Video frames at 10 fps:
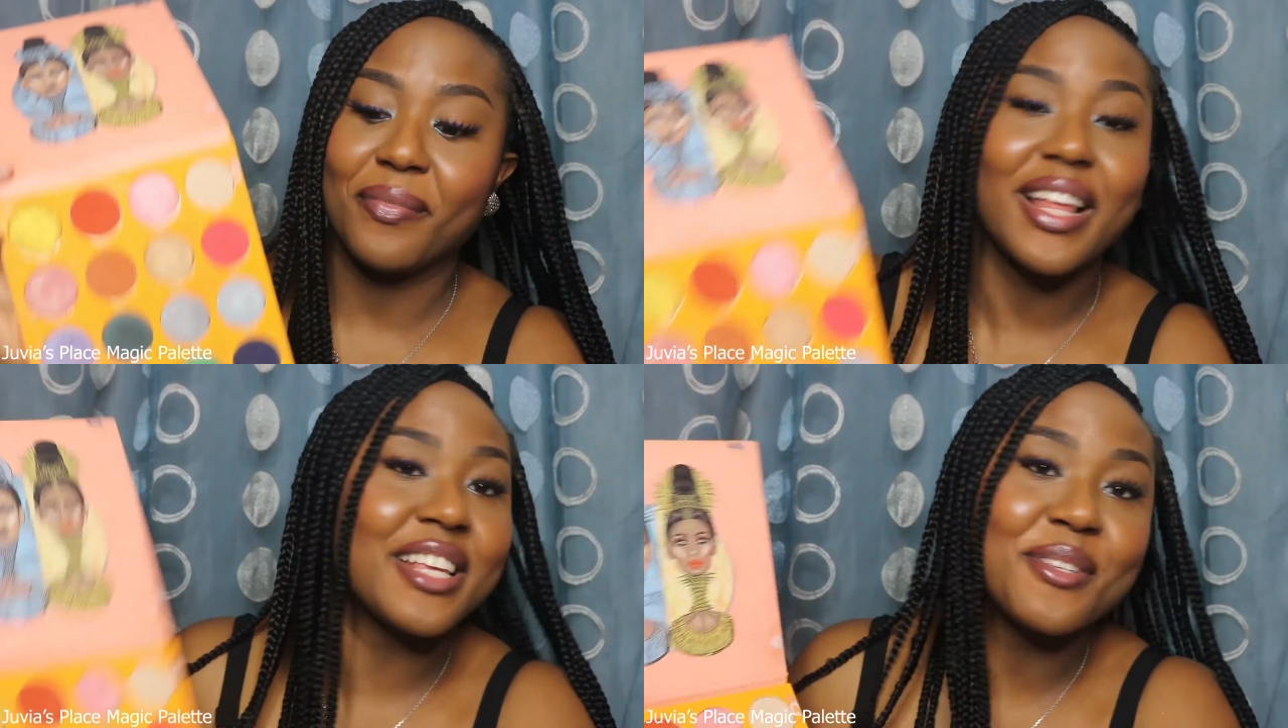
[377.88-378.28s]

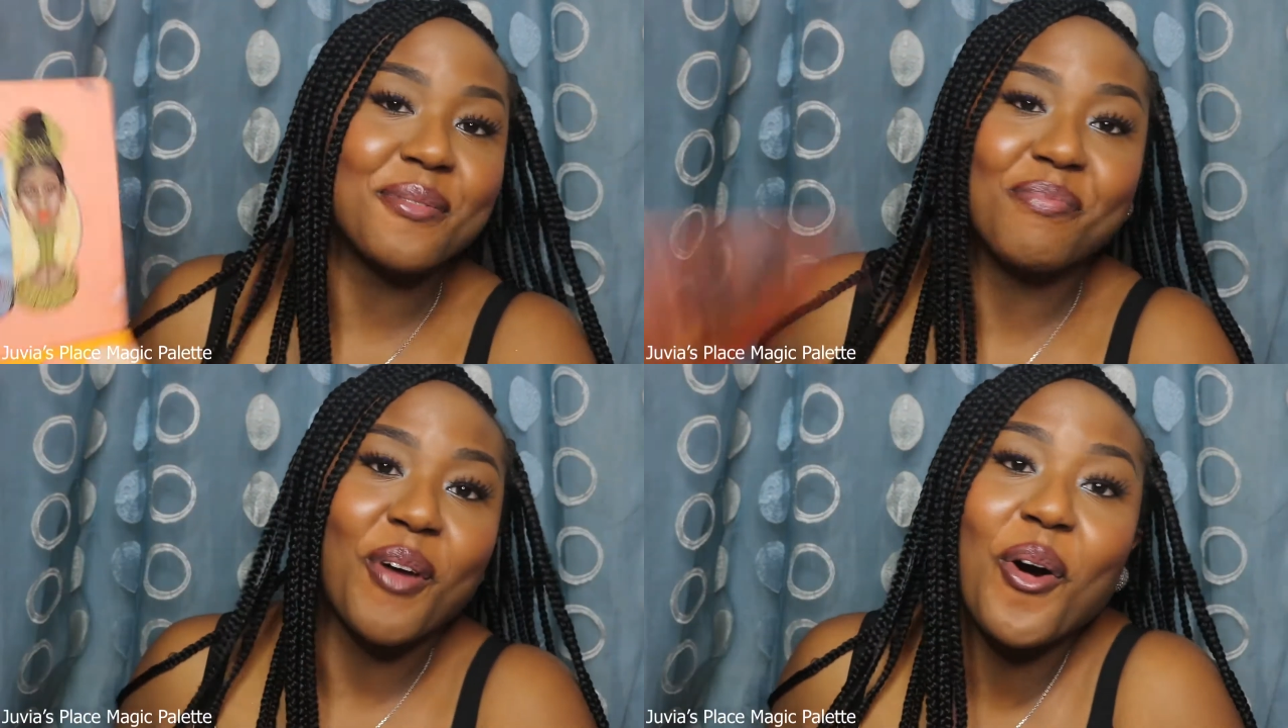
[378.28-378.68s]
that's
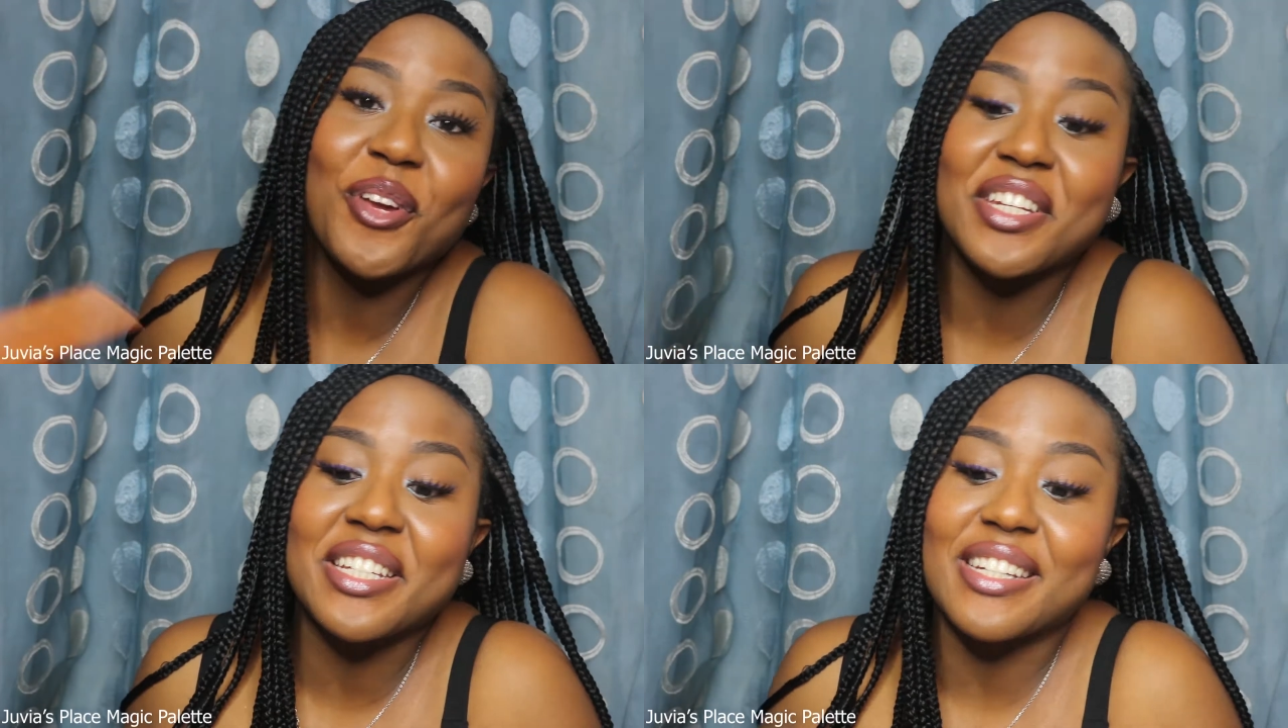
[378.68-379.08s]
all
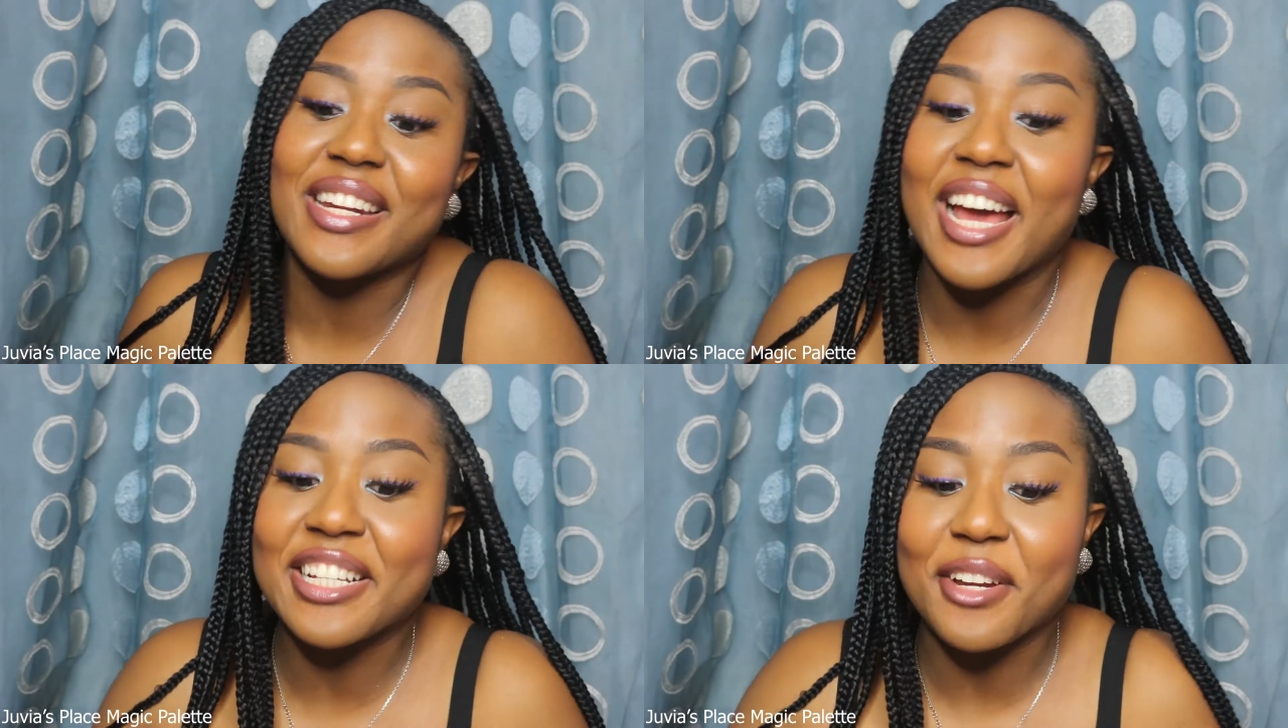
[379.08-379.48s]
you need in an
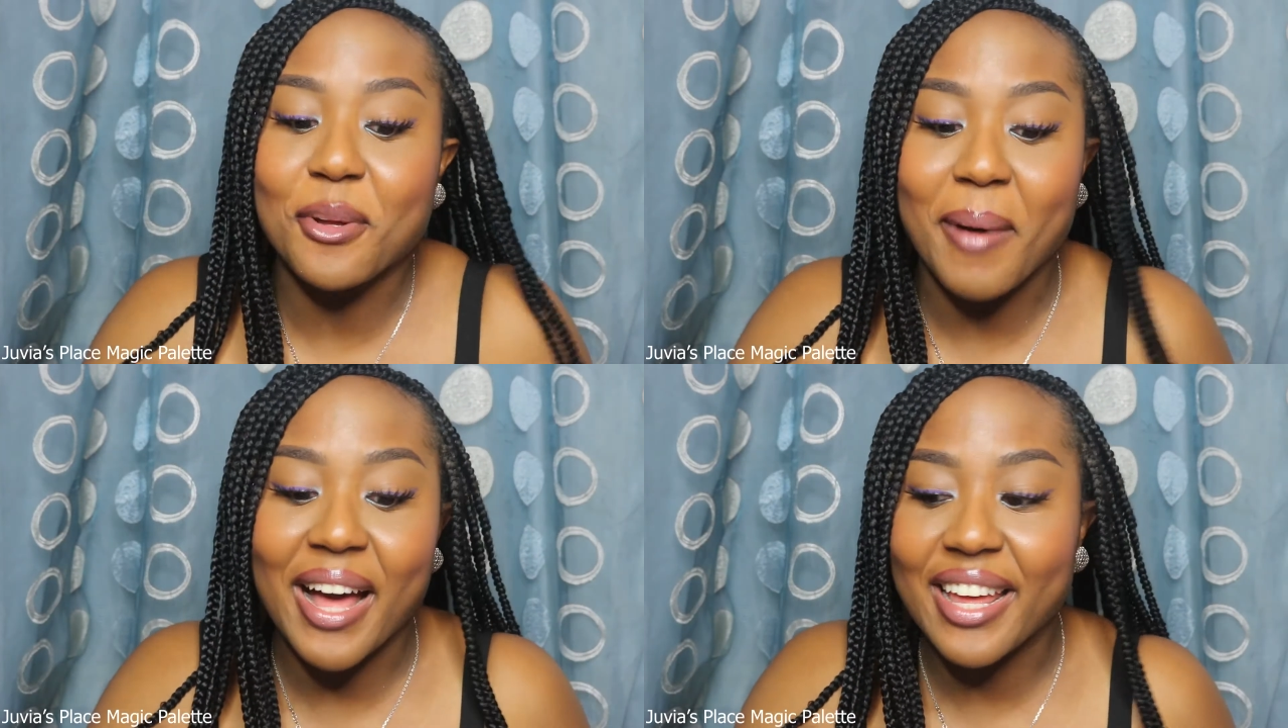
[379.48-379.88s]
eyeshadow
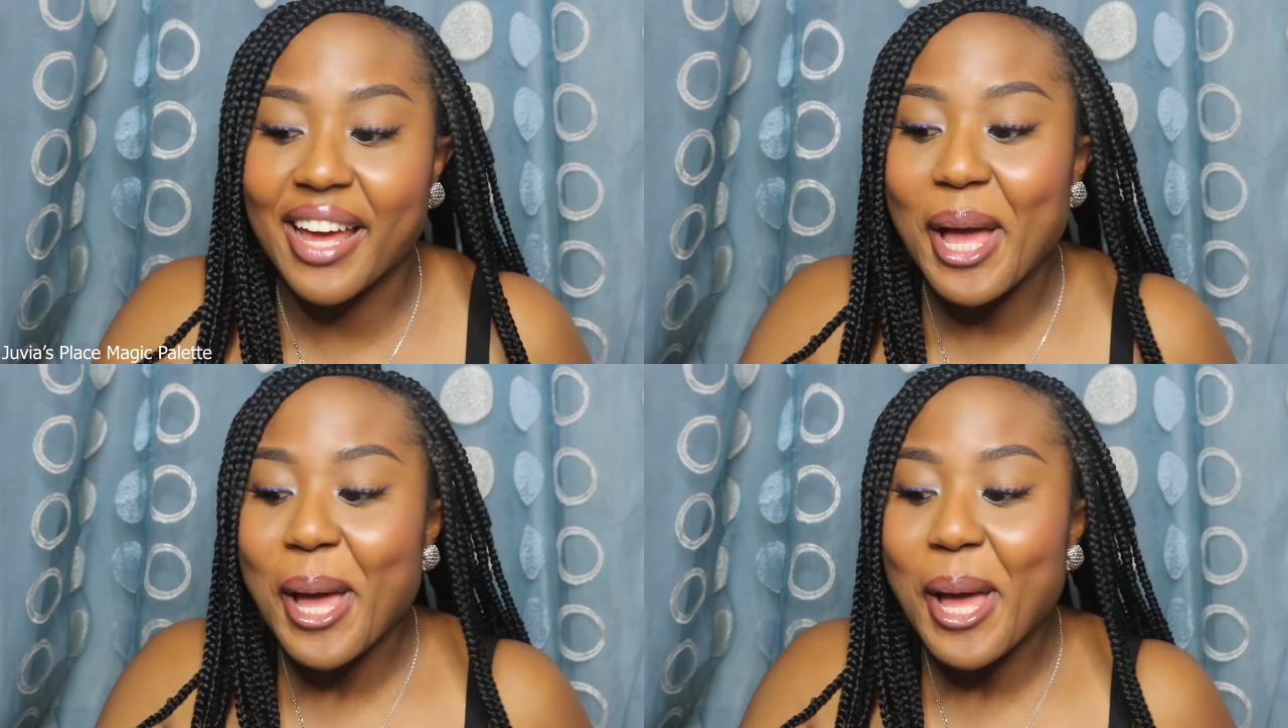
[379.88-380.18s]
palette.